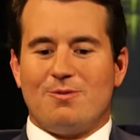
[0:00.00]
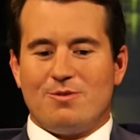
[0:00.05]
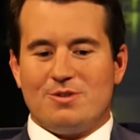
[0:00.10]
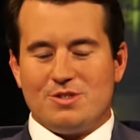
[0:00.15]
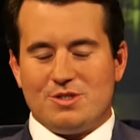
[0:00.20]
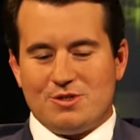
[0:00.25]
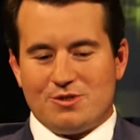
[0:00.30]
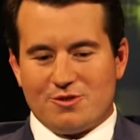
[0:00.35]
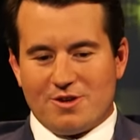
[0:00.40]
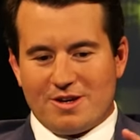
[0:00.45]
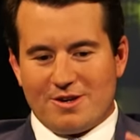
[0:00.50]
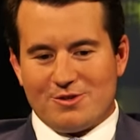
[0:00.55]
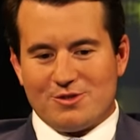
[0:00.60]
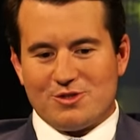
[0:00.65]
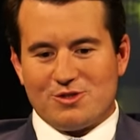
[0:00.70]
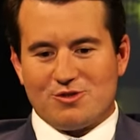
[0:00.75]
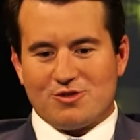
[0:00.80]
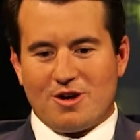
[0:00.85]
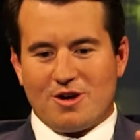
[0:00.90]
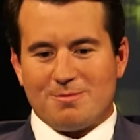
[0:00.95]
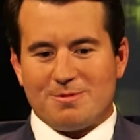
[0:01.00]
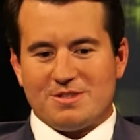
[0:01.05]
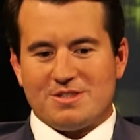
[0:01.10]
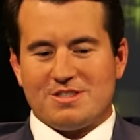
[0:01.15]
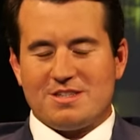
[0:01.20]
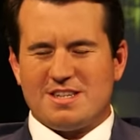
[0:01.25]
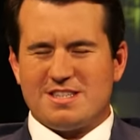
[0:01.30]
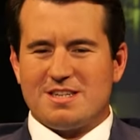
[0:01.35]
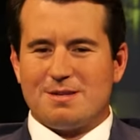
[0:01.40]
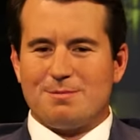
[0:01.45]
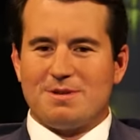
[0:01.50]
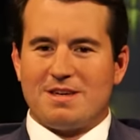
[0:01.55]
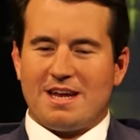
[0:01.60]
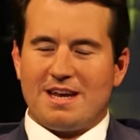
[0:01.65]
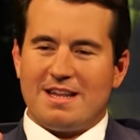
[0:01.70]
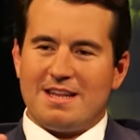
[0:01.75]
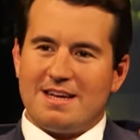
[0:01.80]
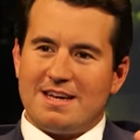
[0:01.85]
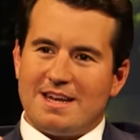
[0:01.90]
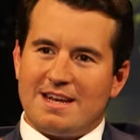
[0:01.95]
once you create all this drama, this dust up, you
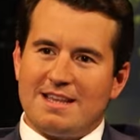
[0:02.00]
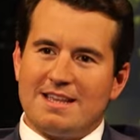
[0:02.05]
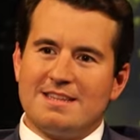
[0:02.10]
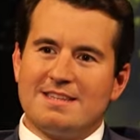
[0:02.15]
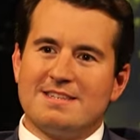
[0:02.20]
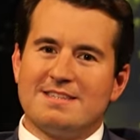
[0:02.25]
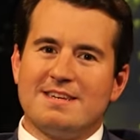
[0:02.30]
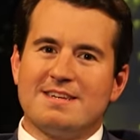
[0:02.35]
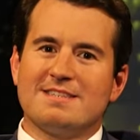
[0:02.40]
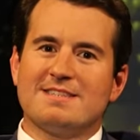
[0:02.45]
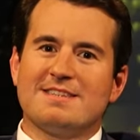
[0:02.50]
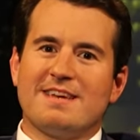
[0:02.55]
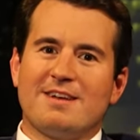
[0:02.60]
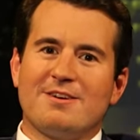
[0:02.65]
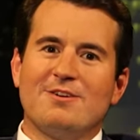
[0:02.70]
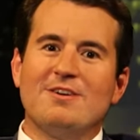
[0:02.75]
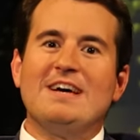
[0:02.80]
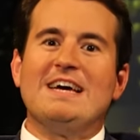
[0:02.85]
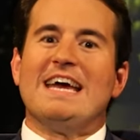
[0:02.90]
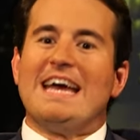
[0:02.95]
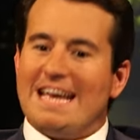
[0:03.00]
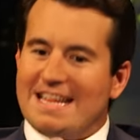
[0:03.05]
kind of got to let the dust settle,